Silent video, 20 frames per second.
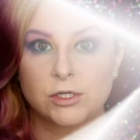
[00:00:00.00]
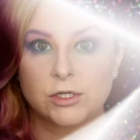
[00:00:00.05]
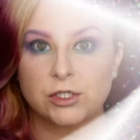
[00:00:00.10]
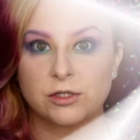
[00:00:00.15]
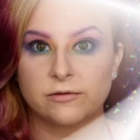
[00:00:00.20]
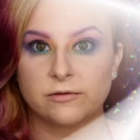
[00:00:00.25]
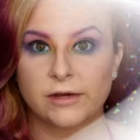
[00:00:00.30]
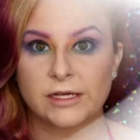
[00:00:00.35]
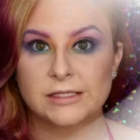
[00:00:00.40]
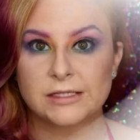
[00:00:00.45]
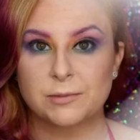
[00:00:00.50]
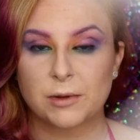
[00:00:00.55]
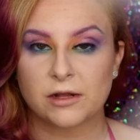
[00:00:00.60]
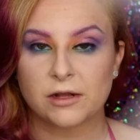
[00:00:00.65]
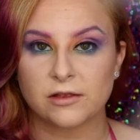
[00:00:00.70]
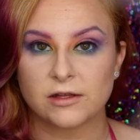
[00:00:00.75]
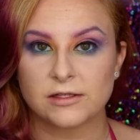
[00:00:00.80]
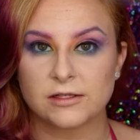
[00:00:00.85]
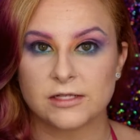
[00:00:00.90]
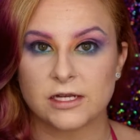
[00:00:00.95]
my Too Faced
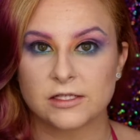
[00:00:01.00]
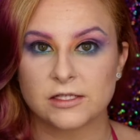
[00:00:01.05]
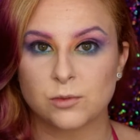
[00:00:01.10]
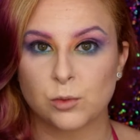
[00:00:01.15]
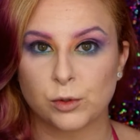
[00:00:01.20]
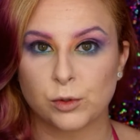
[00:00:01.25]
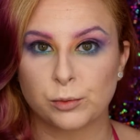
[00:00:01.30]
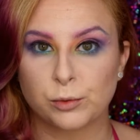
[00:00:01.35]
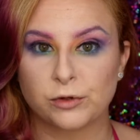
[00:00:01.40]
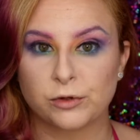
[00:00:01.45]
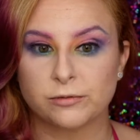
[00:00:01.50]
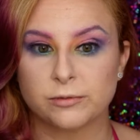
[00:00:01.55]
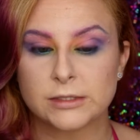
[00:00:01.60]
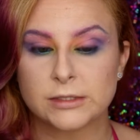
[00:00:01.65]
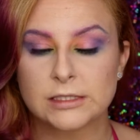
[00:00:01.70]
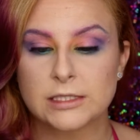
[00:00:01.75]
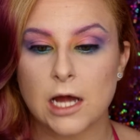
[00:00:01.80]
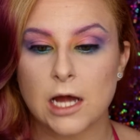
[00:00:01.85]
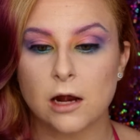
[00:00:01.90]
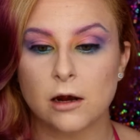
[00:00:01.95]
Better Than Sex Waterproof
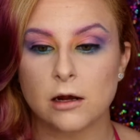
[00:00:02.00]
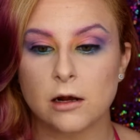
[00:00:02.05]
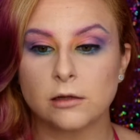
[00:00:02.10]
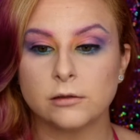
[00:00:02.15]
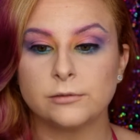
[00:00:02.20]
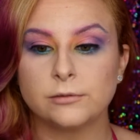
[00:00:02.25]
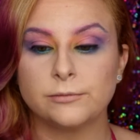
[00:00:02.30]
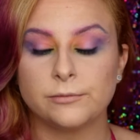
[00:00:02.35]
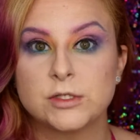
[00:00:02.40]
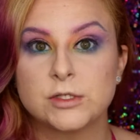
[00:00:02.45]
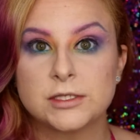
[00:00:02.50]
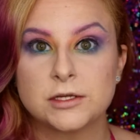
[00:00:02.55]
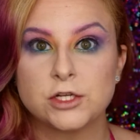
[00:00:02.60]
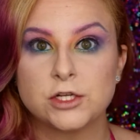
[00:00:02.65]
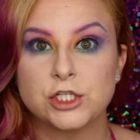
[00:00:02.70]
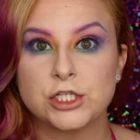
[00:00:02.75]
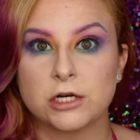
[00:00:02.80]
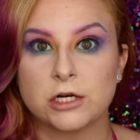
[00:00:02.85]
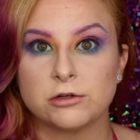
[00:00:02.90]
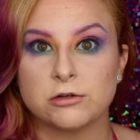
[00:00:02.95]
Mascara. I'm just
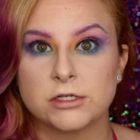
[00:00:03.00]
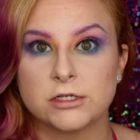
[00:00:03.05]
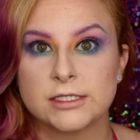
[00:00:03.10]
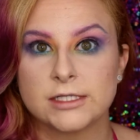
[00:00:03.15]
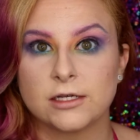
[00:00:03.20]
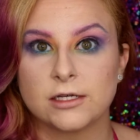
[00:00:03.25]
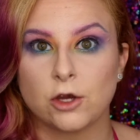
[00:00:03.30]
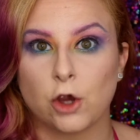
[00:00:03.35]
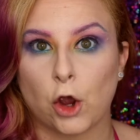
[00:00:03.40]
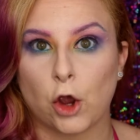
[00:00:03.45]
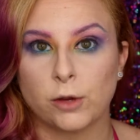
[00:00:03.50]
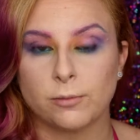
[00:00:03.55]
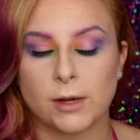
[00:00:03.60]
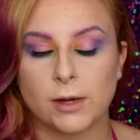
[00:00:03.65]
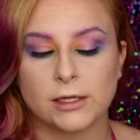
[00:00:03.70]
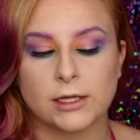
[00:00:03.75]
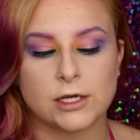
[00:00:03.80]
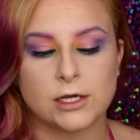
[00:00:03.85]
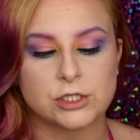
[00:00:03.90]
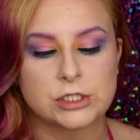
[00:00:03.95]
going to generously coat
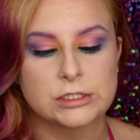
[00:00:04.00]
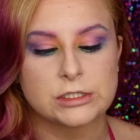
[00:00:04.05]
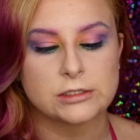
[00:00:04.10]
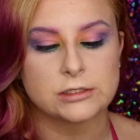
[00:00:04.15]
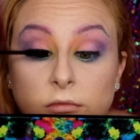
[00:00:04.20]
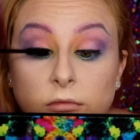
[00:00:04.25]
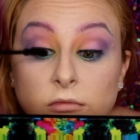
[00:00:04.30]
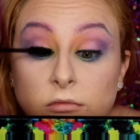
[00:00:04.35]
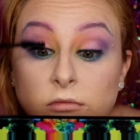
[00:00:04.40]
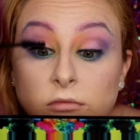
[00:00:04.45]
my lashes.